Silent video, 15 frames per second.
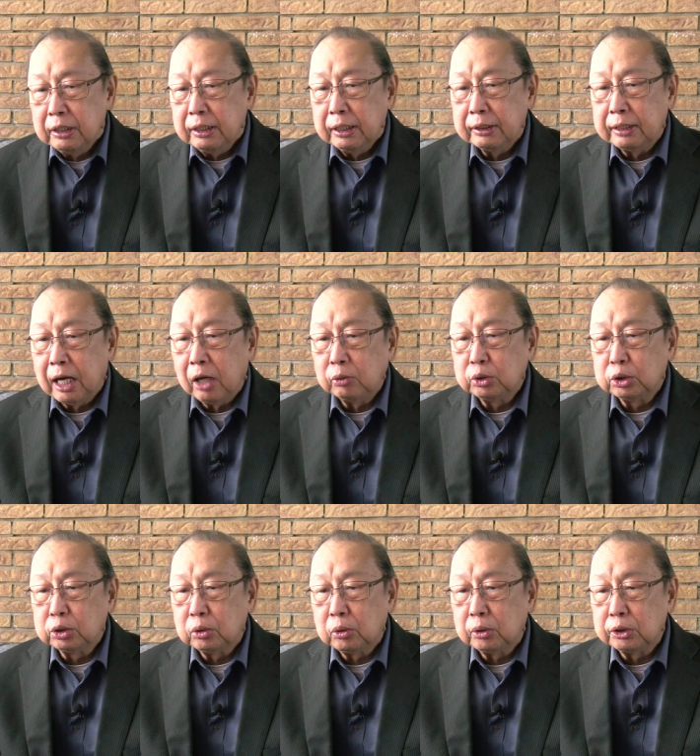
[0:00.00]
It
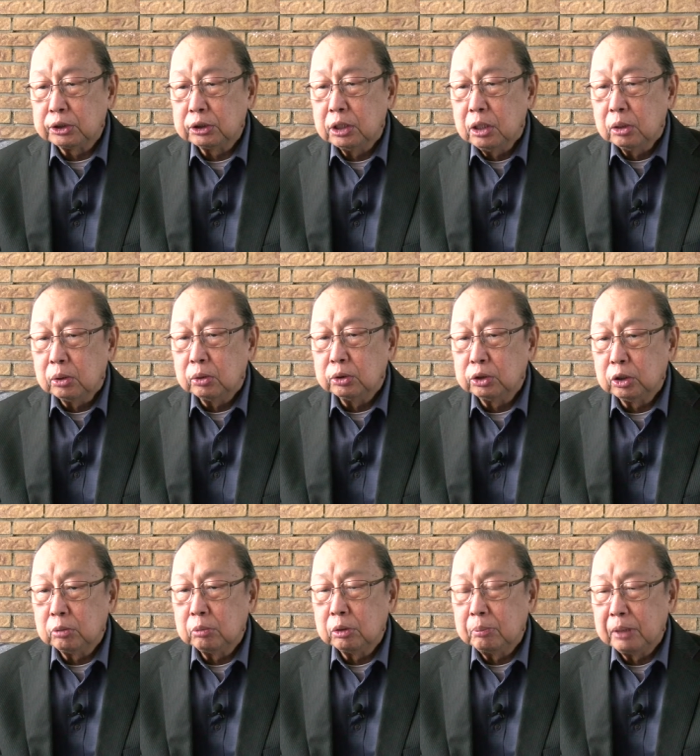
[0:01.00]
outsourced
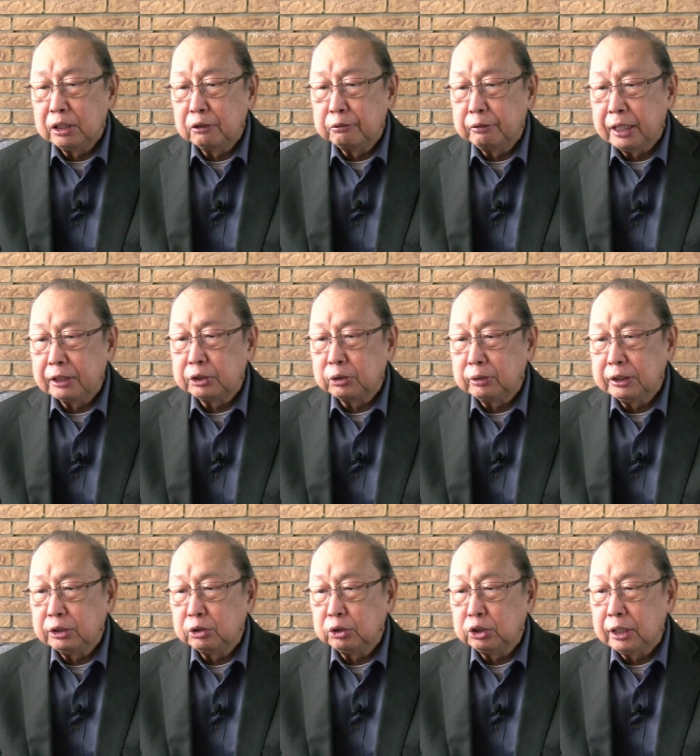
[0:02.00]
consumer
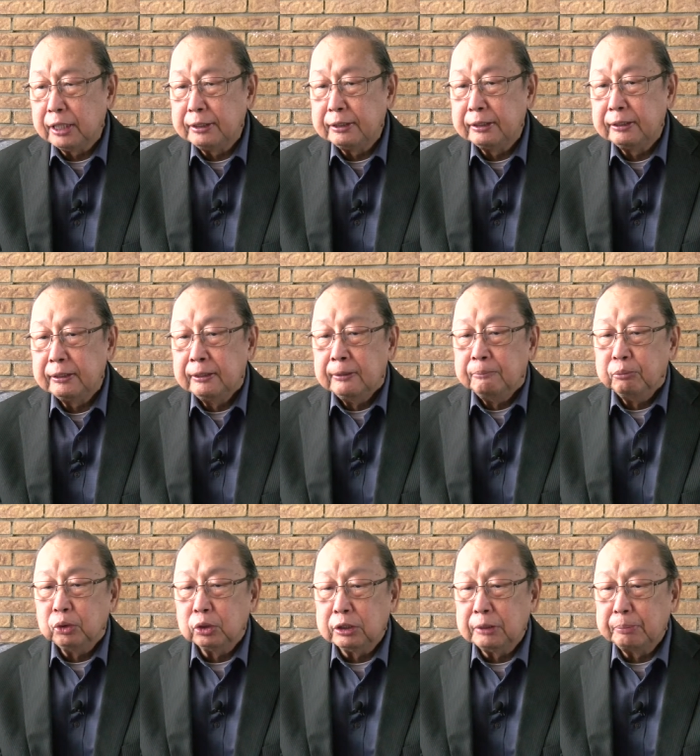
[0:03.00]
manufacturing to China
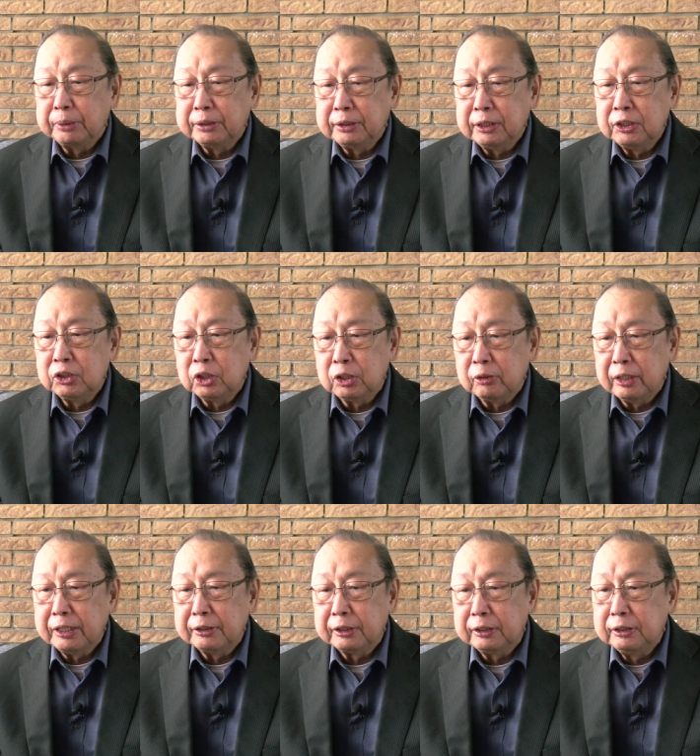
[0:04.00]
to keep it
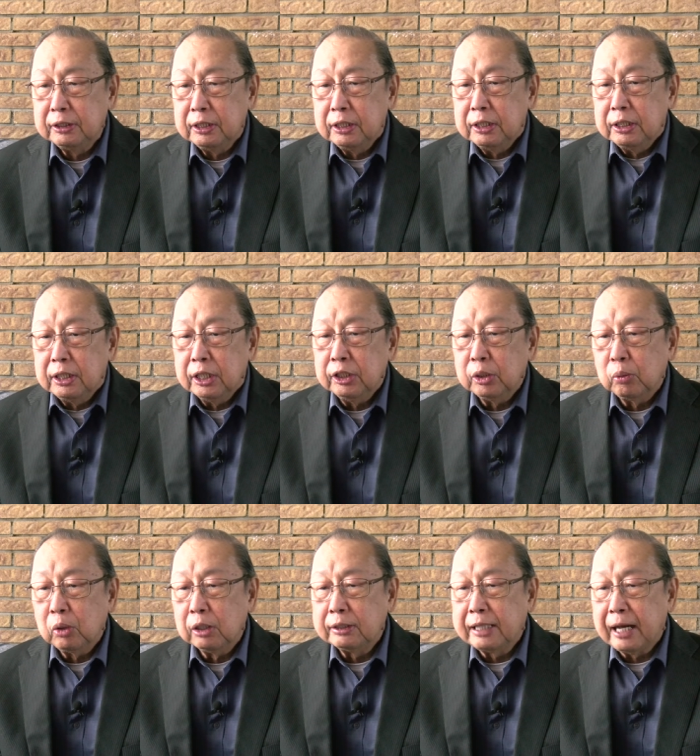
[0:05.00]
integrated in the
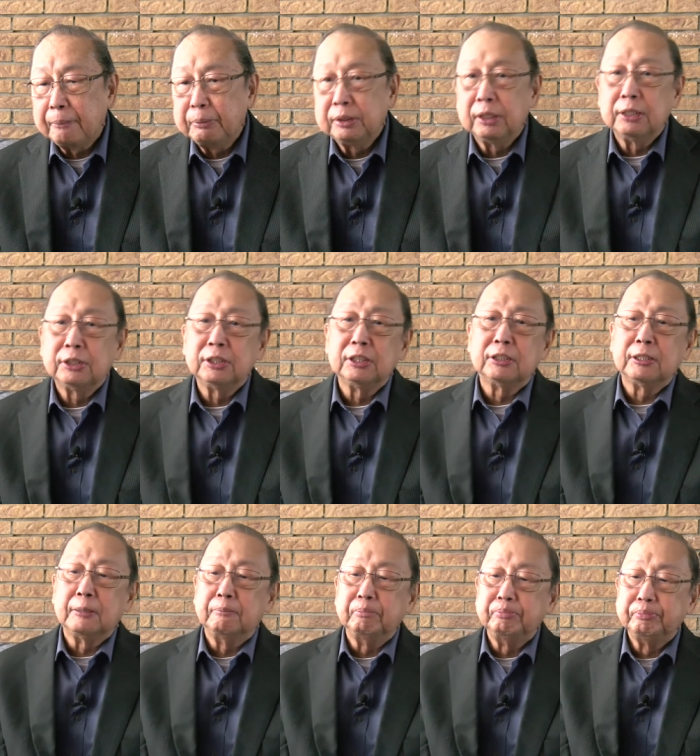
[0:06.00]
world capital system